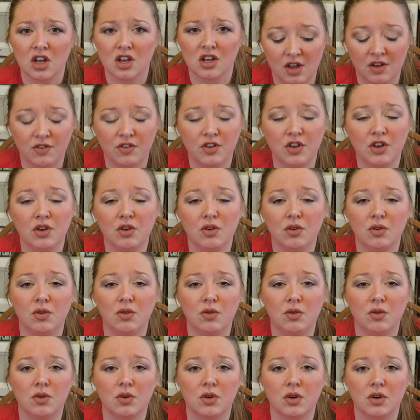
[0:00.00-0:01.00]
If
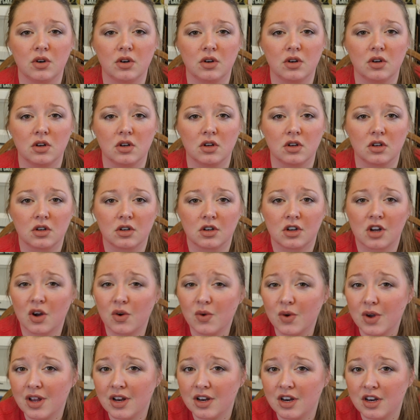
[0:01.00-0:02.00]
you
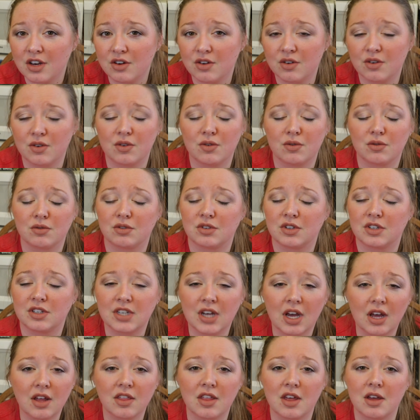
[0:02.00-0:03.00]
go in and you
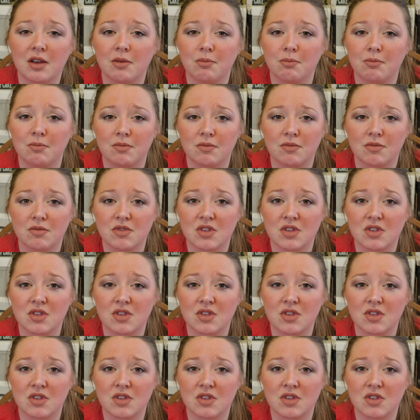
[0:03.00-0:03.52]
tell them